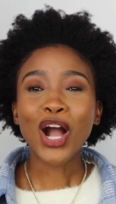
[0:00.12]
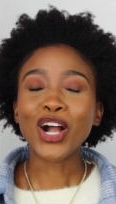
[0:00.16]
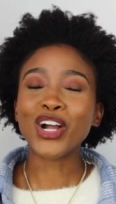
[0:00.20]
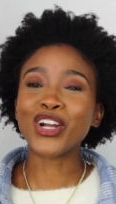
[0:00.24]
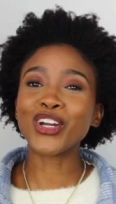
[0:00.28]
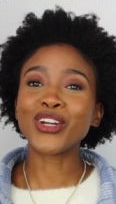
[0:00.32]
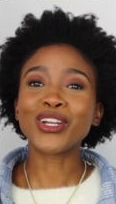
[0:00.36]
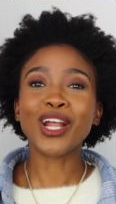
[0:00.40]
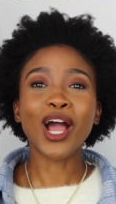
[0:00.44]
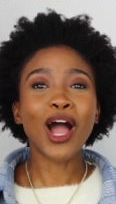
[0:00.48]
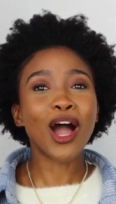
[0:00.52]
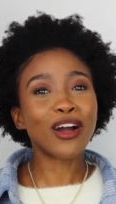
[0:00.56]

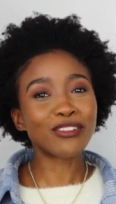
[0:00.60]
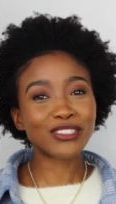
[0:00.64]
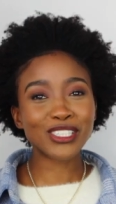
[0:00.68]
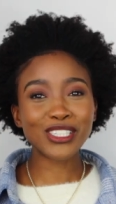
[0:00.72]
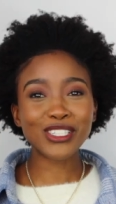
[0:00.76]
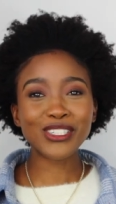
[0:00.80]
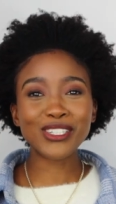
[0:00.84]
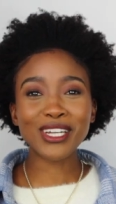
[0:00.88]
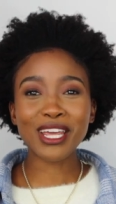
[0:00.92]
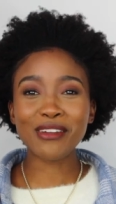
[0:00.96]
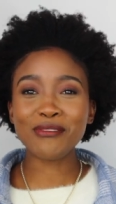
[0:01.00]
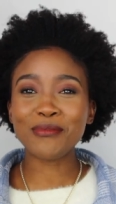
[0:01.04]
Good
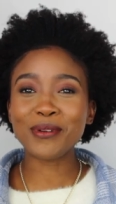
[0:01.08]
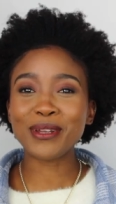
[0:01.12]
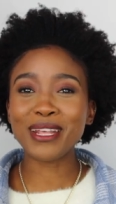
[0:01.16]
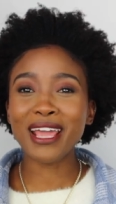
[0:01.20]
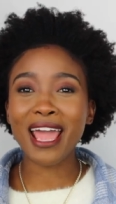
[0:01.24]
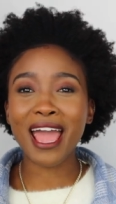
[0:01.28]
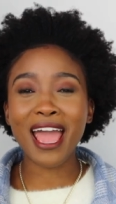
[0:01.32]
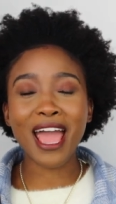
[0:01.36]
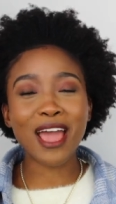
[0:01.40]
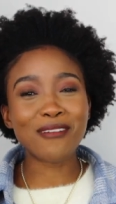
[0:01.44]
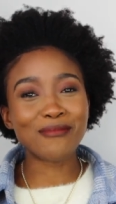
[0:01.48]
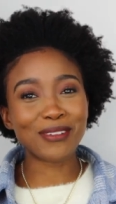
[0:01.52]
afternoon,
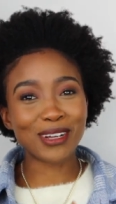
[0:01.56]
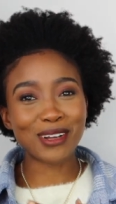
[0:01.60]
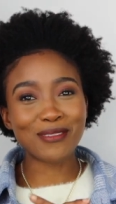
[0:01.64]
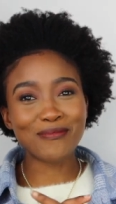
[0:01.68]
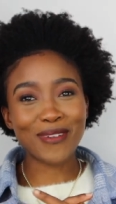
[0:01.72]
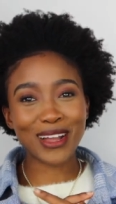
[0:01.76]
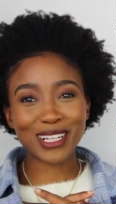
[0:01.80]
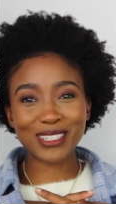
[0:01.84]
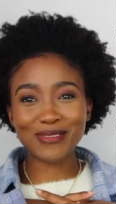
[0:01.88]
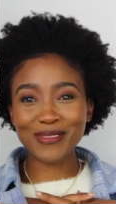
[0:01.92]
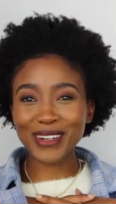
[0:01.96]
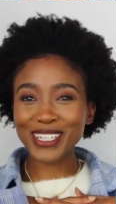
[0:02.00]
everybody, and welcome
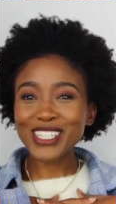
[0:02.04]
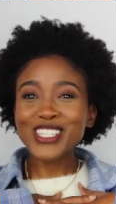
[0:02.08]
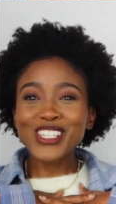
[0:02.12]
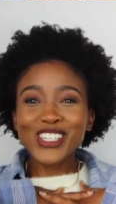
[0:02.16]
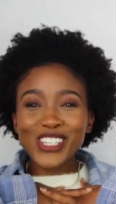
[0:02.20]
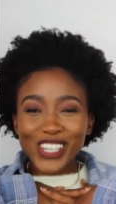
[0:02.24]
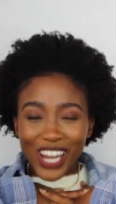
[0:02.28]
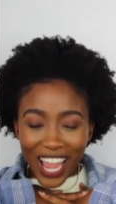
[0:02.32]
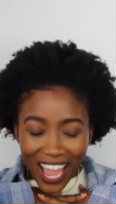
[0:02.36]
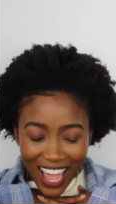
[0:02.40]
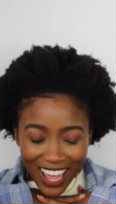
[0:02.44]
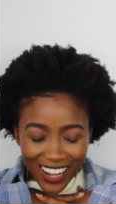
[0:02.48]
back to my
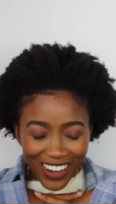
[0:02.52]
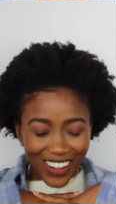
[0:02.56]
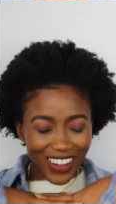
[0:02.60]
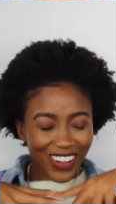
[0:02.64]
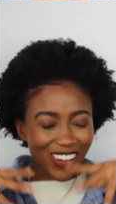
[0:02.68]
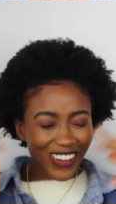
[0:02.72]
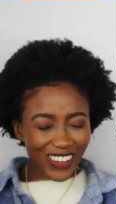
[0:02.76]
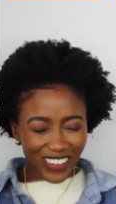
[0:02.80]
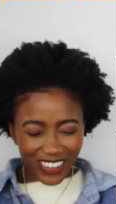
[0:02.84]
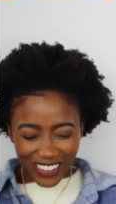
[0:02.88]
channel.